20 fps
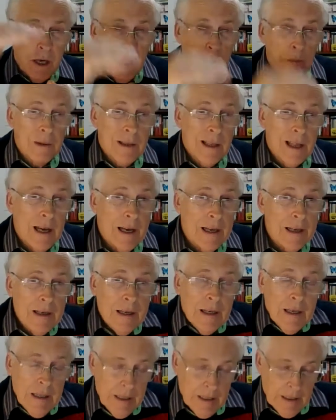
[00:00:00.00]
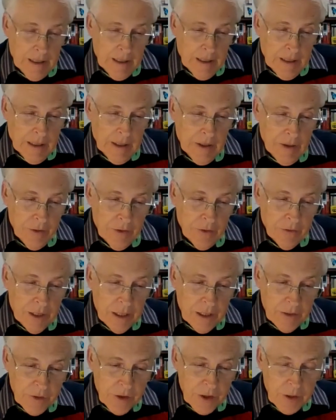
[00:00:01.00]
apply the
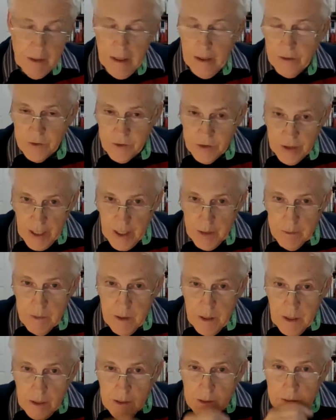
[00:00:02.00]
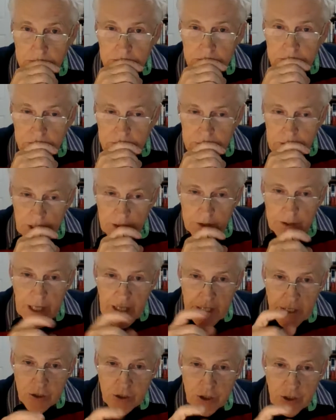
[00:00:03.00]
relevant amount of time and
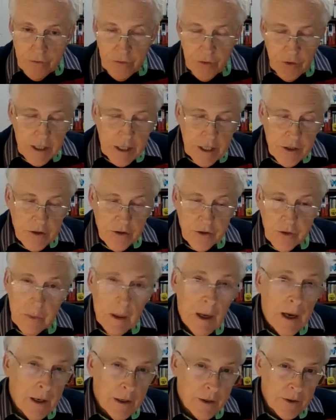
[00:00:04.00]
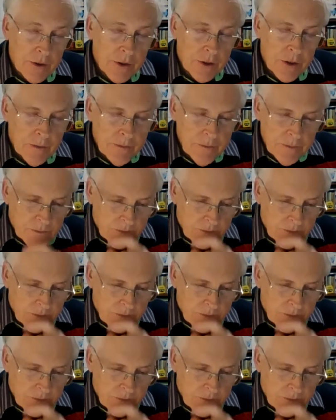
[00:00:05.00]
energy for each of the parts.